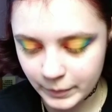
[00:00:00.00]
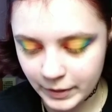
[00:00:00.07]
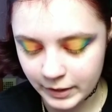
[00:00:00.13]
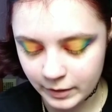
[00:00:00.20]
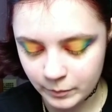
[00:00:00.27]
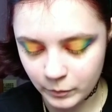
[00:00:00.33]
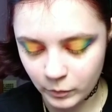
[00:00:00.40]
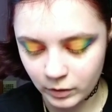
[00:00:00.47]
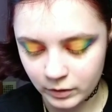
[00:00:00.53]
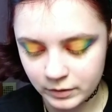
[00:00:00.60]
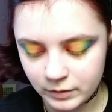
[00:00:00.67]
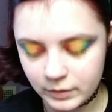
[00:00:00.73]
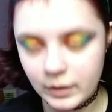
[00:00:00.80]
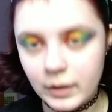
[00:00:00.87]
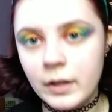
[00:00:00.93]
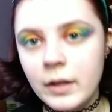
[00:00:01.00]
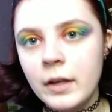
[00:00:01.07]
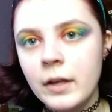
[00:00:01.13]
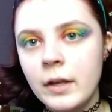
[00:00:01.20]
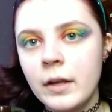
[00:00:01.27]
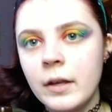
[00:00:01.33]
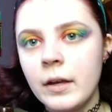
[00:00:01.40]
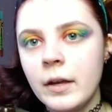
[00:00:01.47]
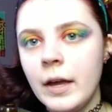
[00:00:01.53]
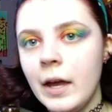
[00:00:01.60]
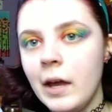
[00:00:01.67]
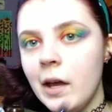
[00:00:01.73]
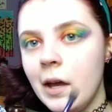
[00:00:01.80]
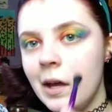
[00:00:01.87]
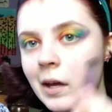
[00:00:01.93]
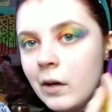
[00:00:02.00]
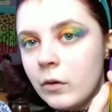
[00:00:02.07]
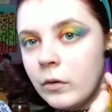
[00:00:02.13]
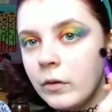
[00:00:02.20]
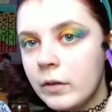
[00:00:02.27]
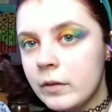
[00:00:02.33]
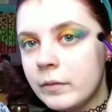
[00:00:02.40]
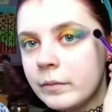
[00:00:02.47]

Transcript: to make it more angled.